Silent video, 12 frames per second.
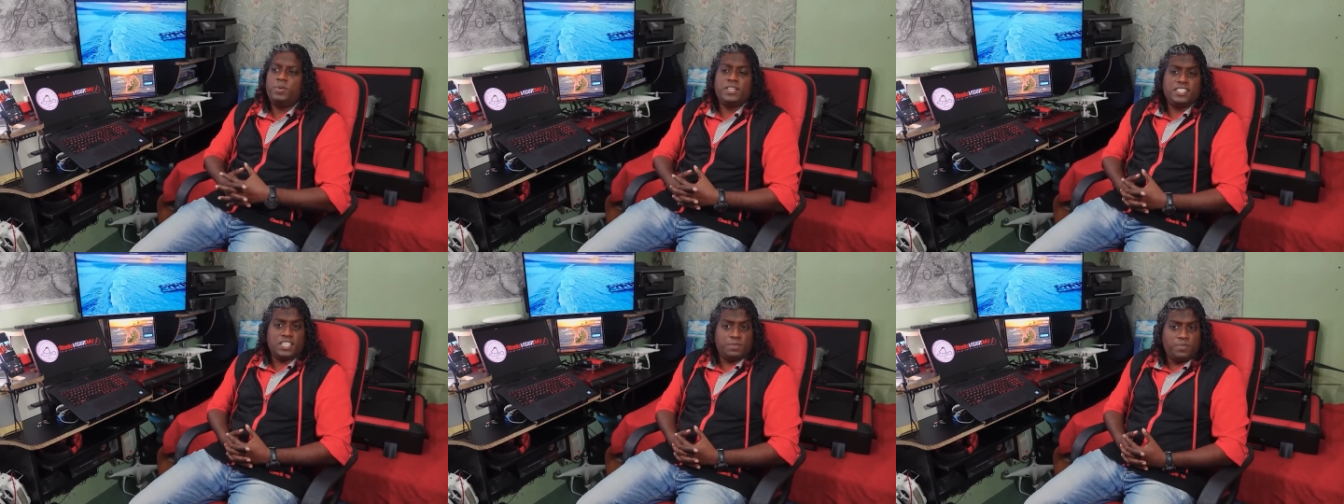
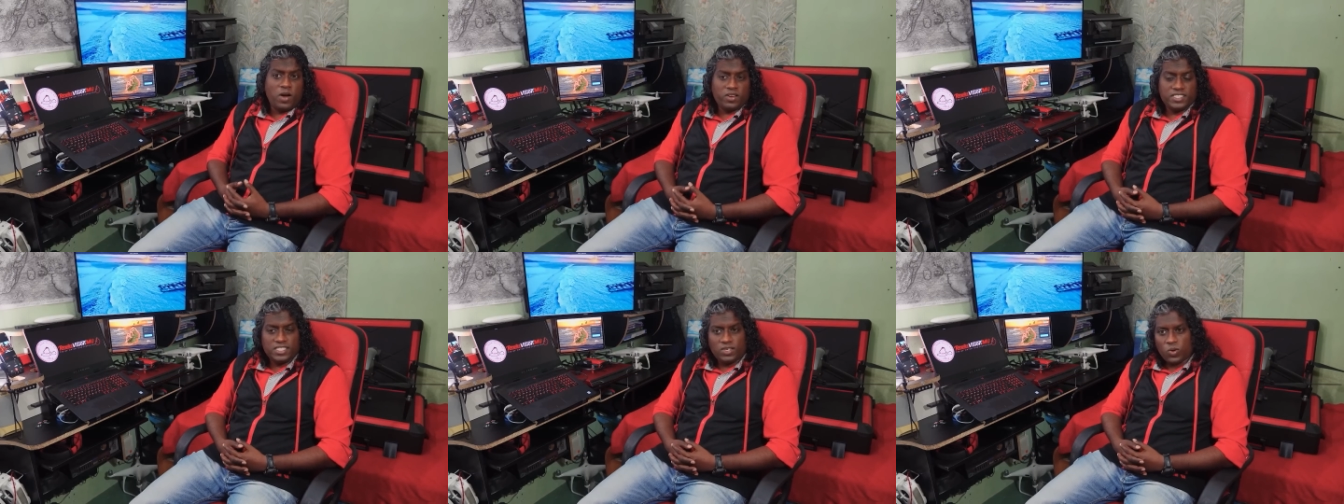political
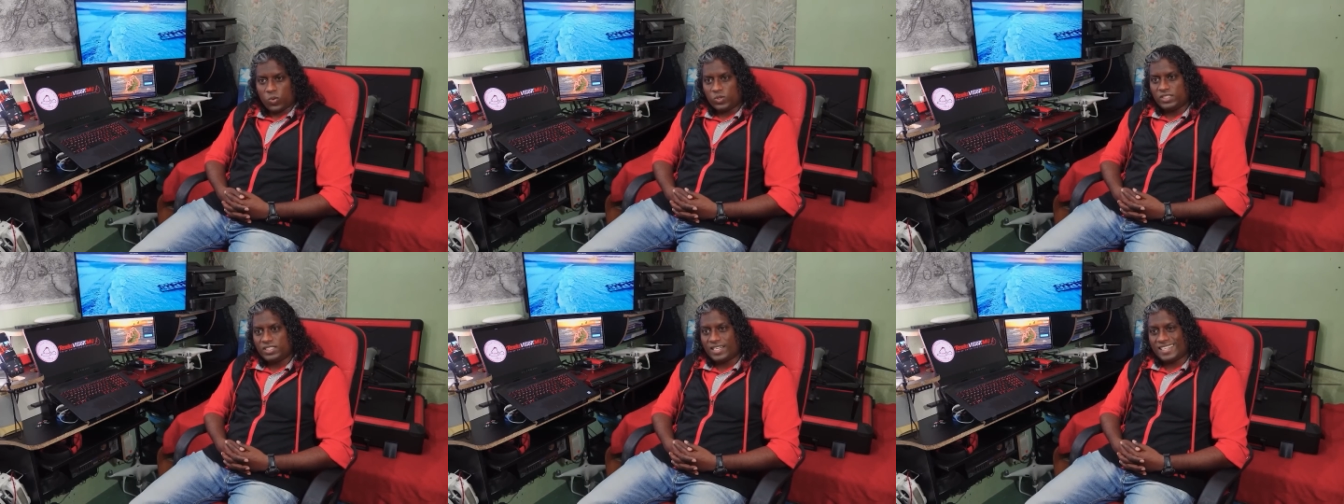party
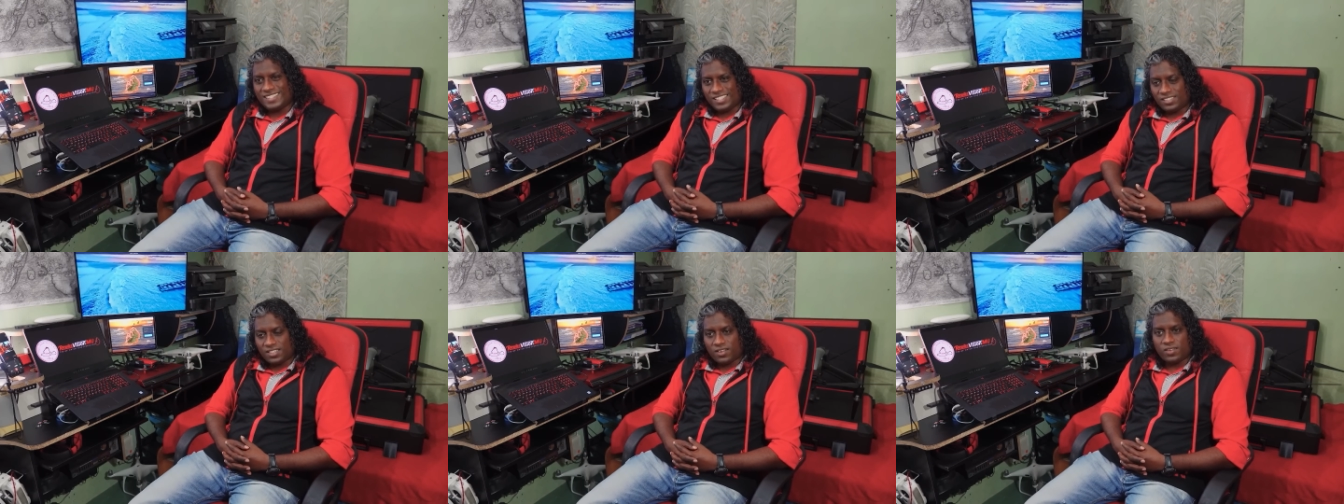called
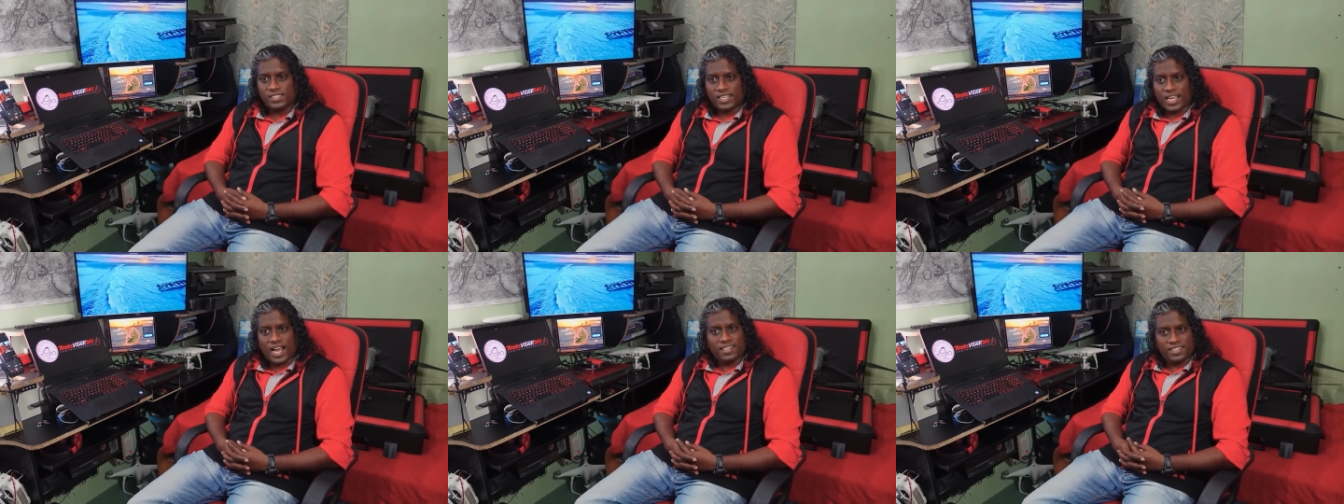Résistance
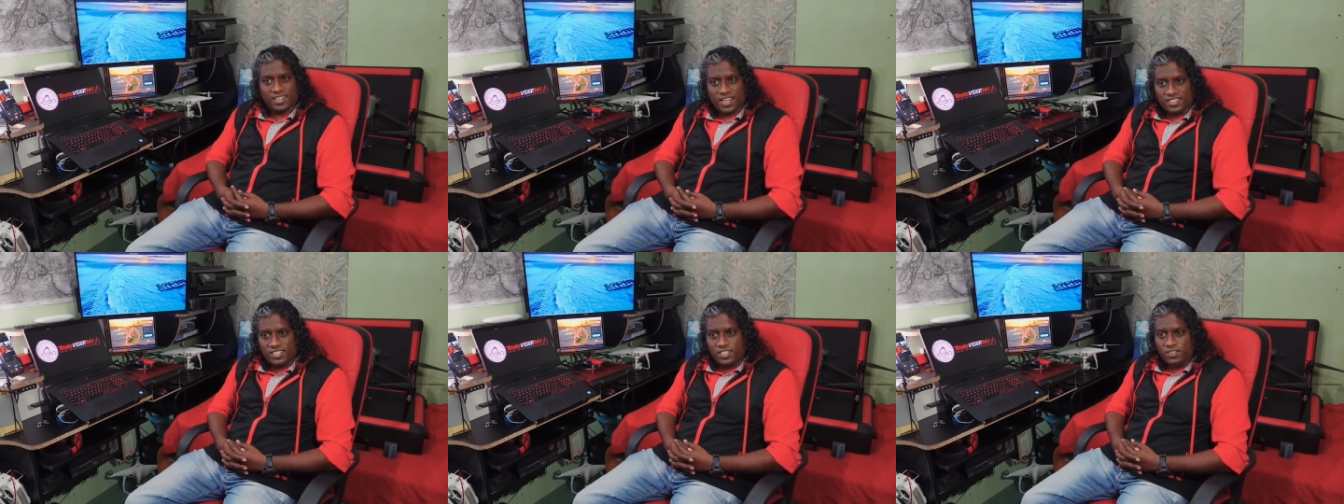et
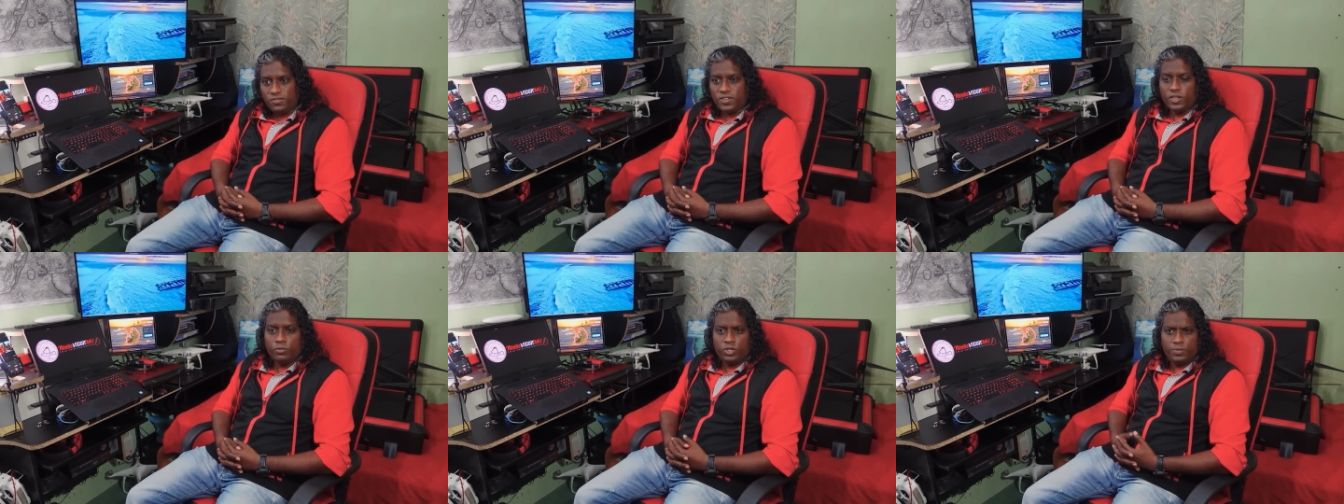Alternative,
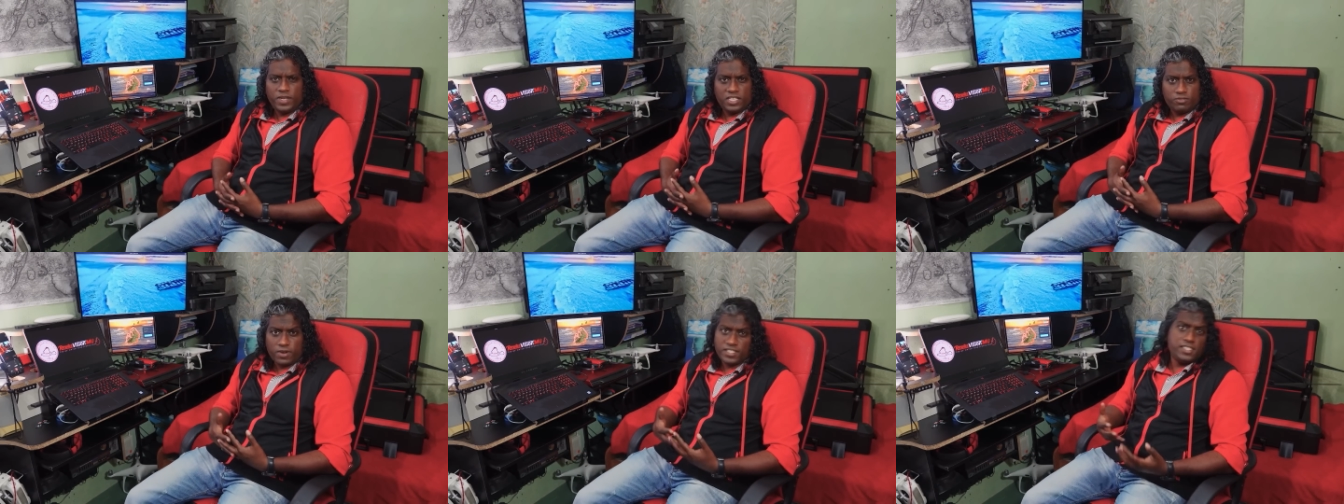which means
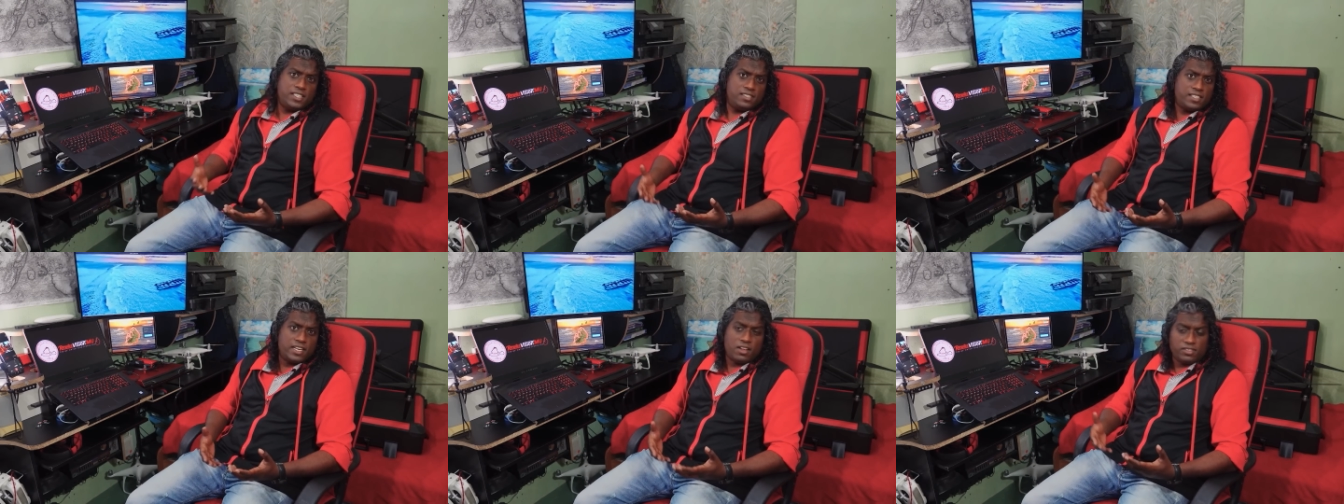
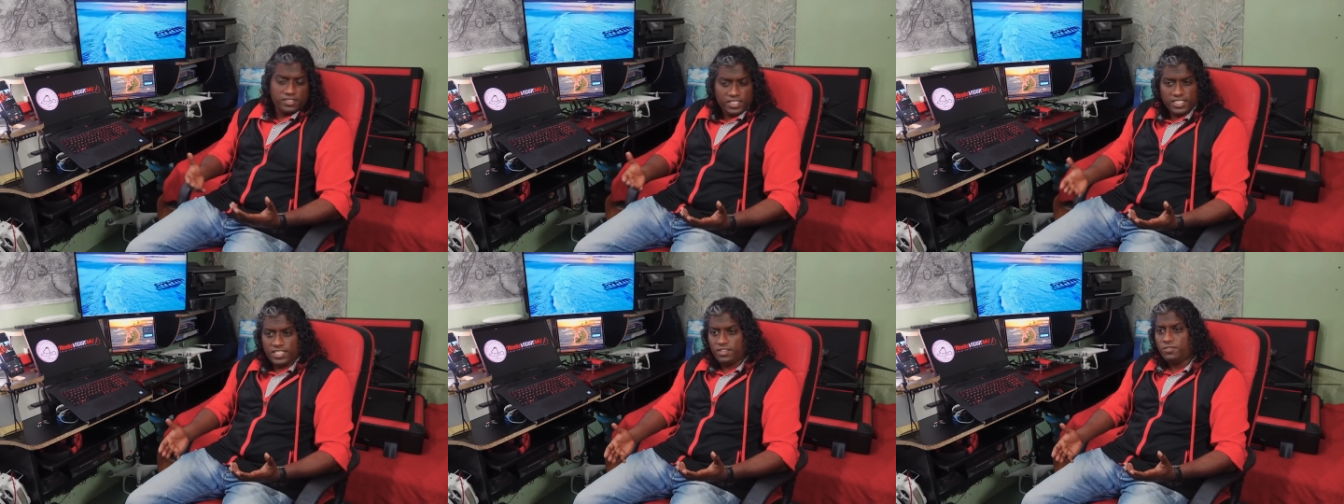resistance and
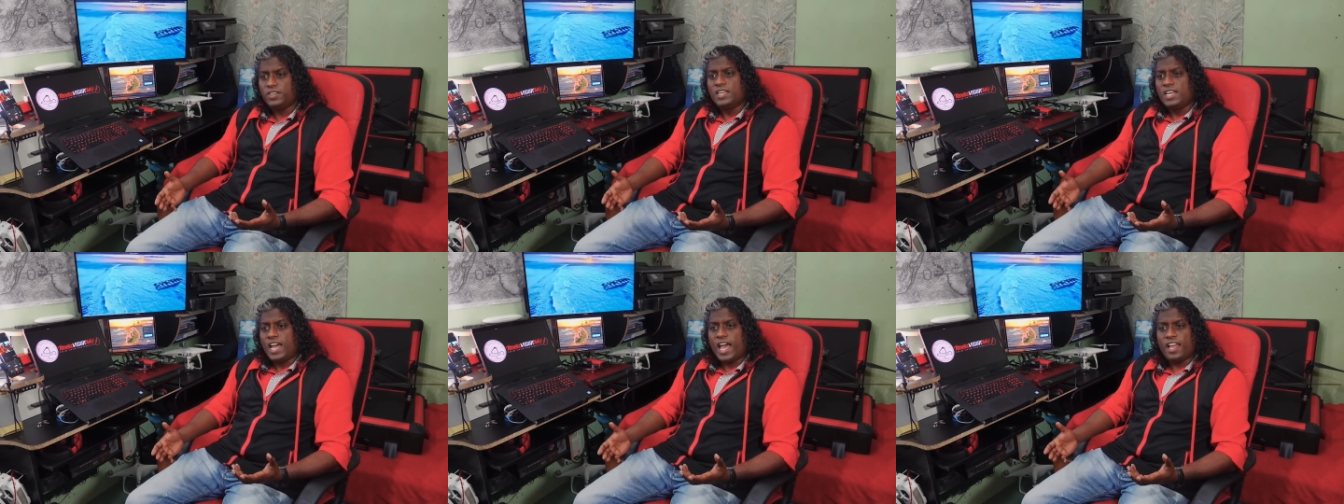alternative,
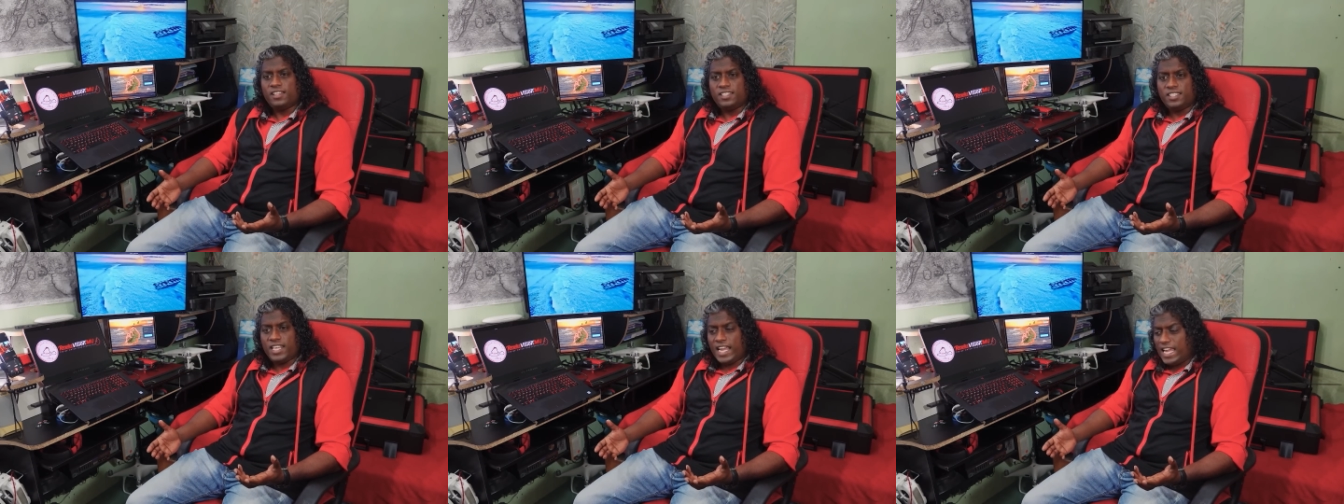
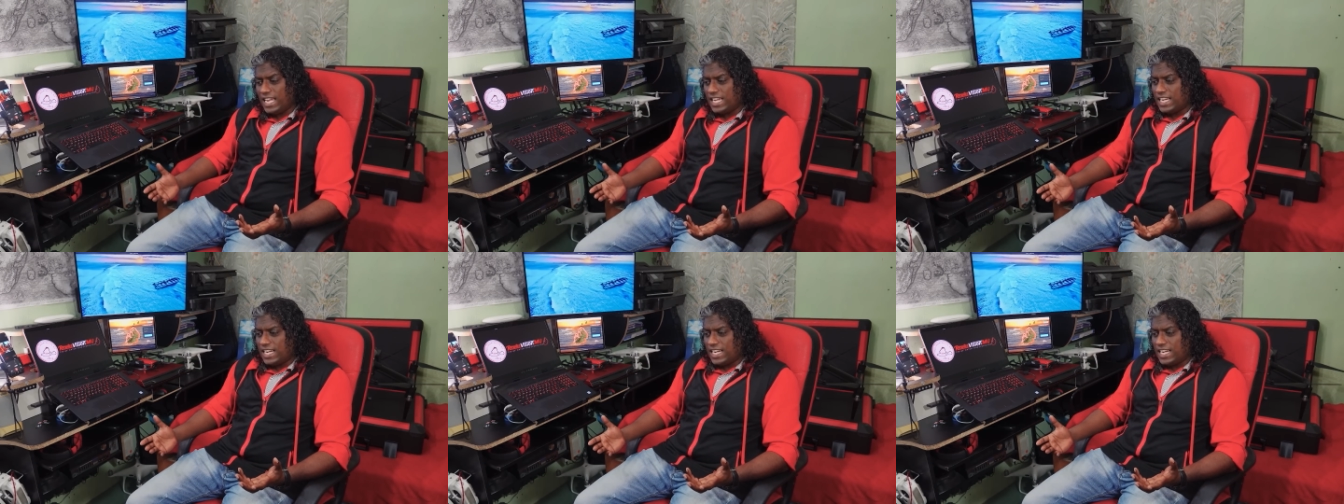and they